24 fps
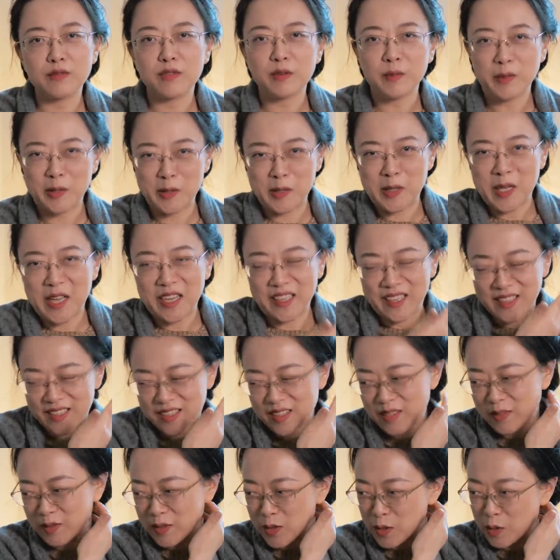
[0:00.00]
female
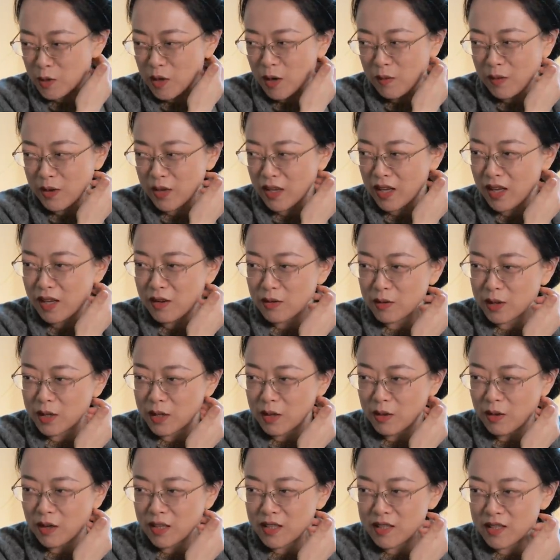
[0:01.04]
second of this drama, you can't
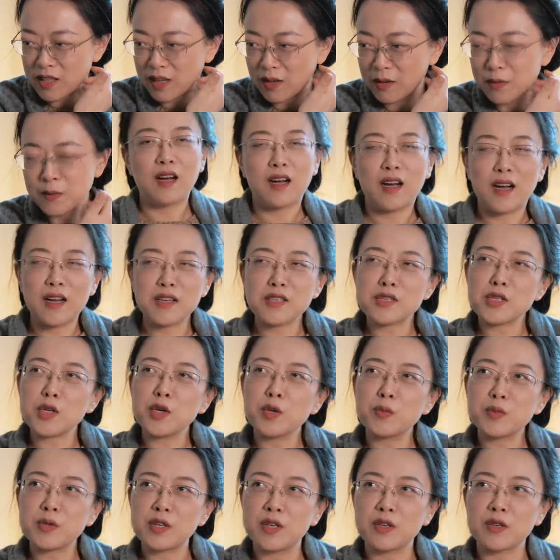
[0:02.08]
really quite tell. I just
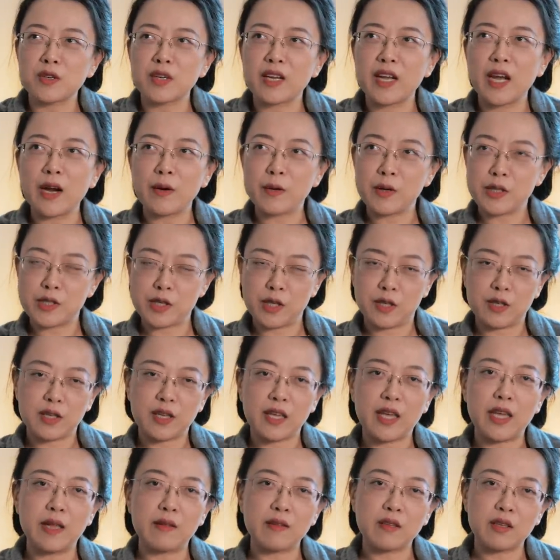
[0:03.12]
hoped her character
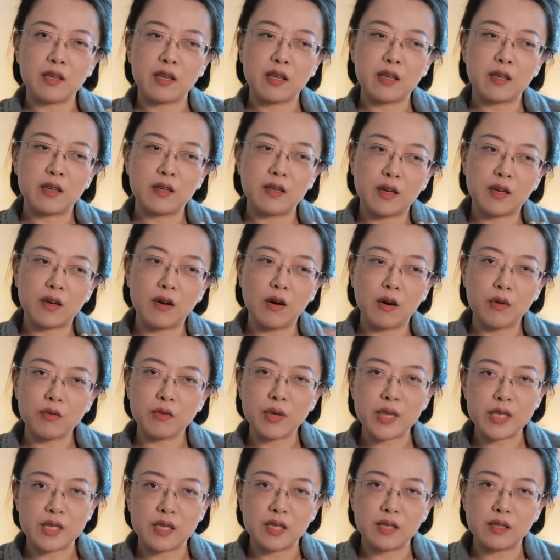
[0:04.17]
can got
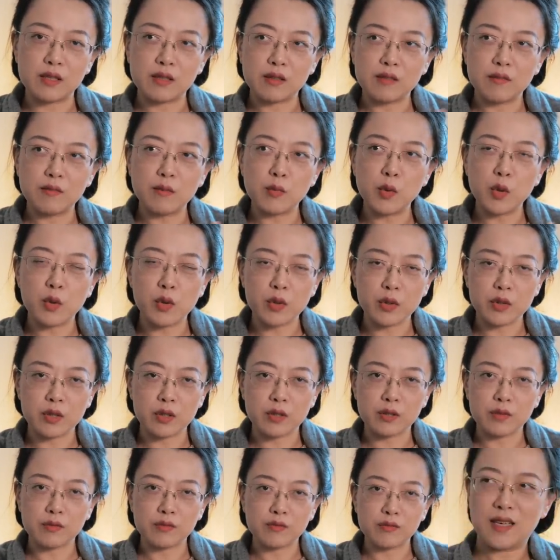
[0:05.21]
written
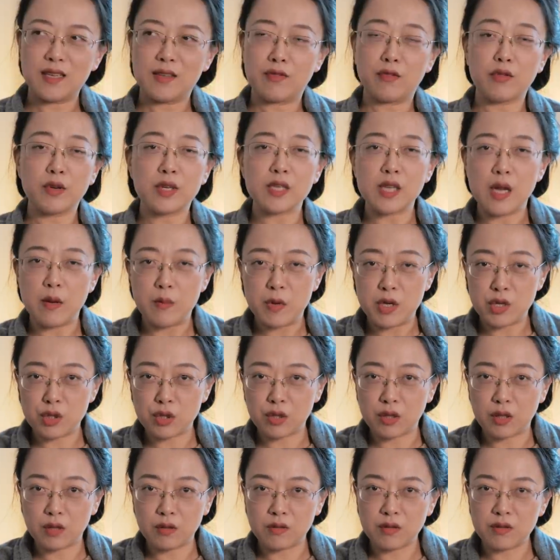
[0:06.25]
more
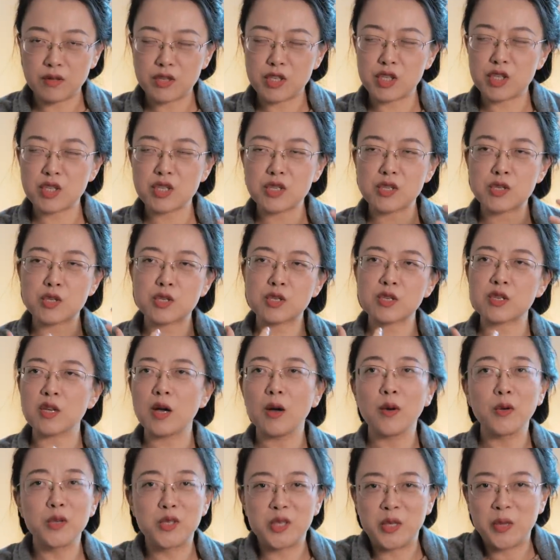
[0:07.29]
three-dimensional. She's
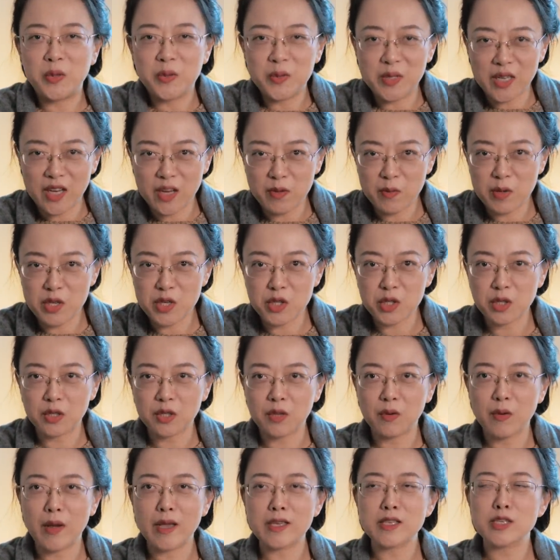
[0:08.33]
so
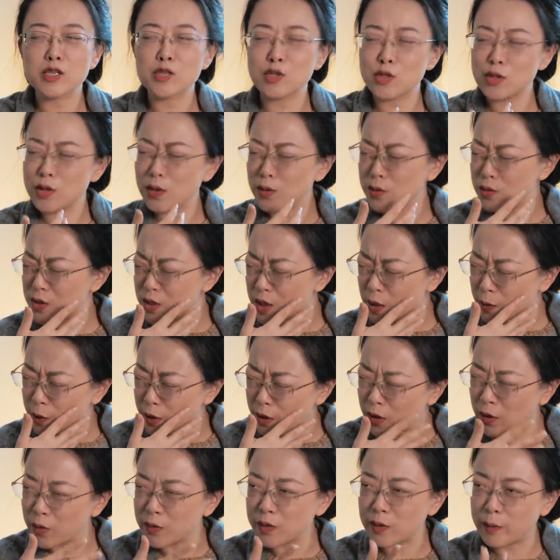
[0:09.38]
two-dimensional and so
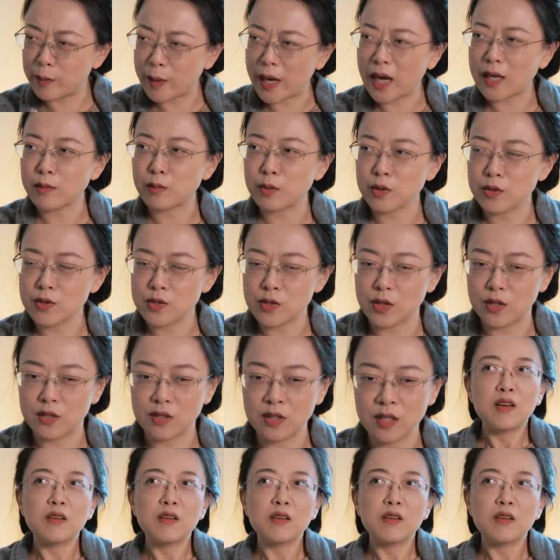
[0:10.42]
typical the bad person.